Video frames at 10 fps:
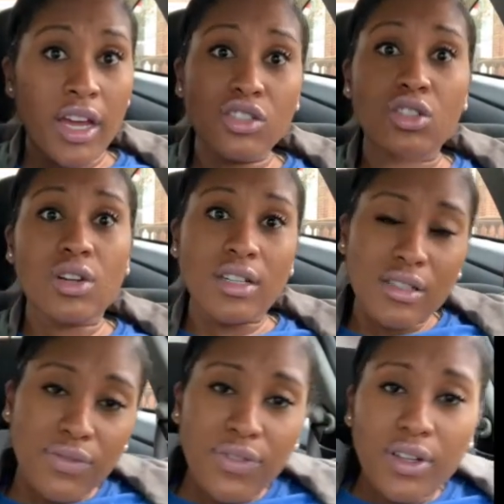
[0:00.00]
start to
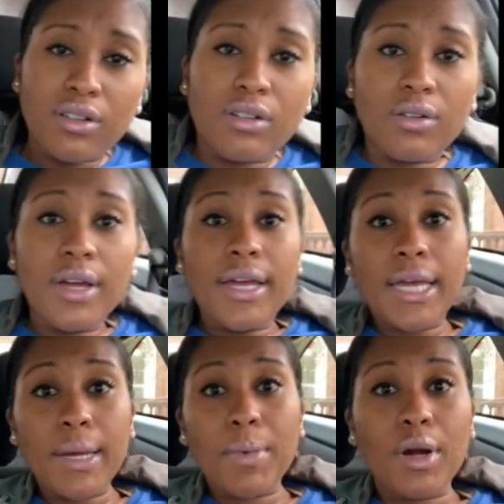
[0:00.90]
feel
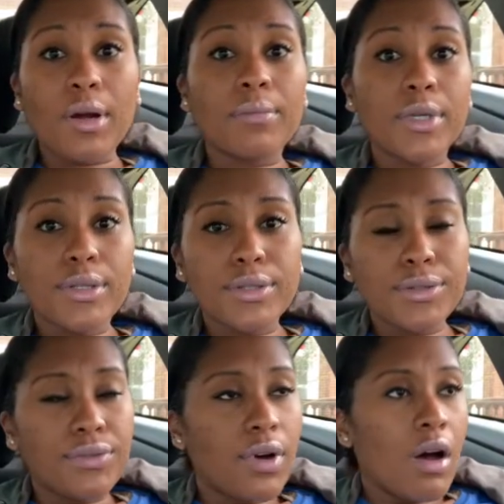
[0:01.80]
him or her
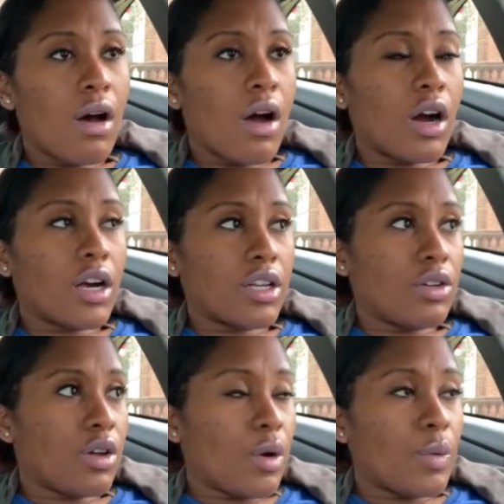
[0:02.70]
move, or, you
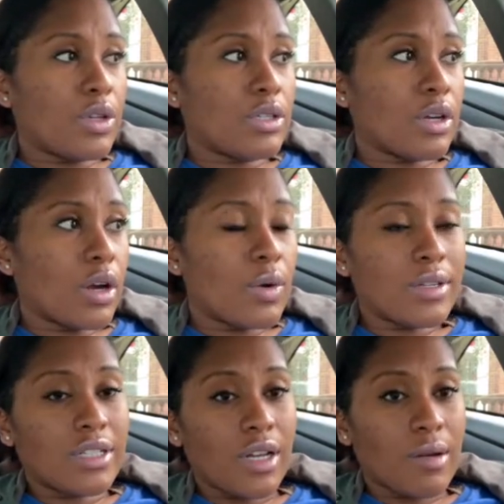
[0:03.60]
know, when you start going
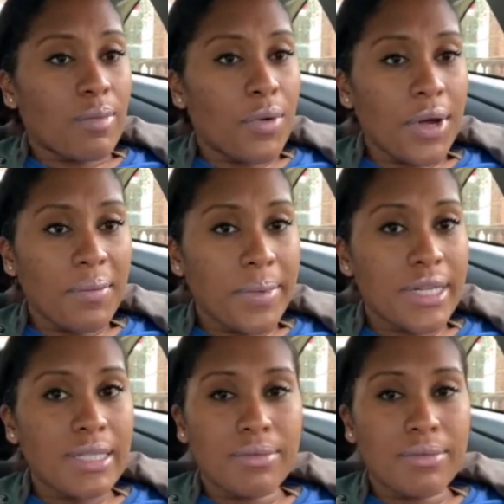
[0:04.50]
to your appointments.